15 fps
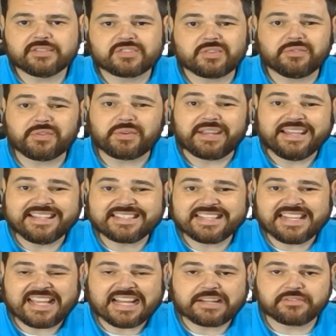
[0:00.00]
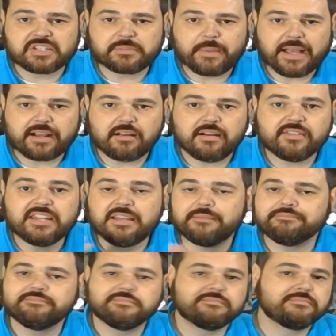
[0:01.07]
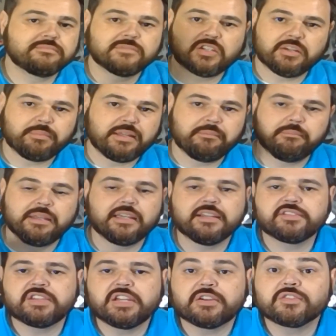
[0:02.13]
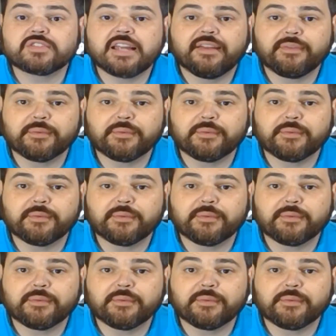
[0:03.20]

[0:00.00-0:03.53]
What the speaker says: So if there is any kind of spec on them, it could be millions of years down the